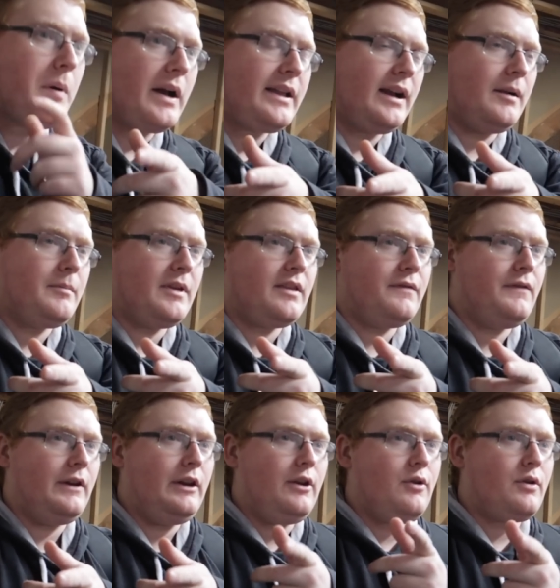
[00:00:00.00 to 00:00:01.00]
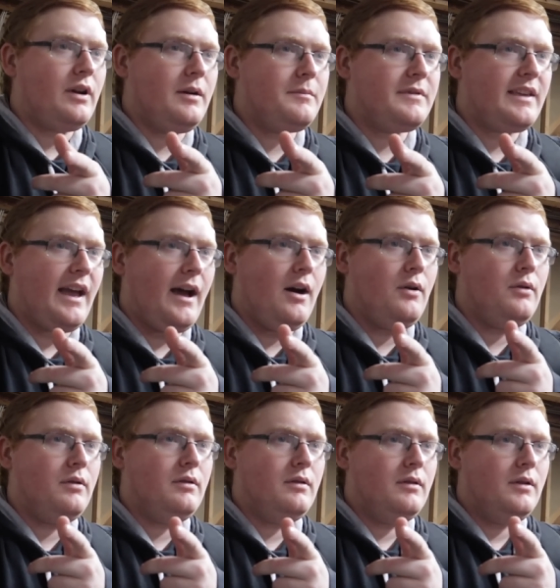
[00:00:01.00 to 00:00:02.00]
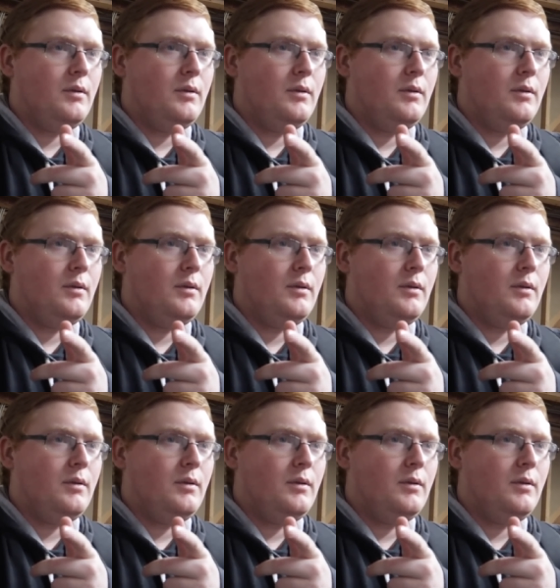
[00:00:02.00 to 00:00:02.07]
But by the time this video comes out,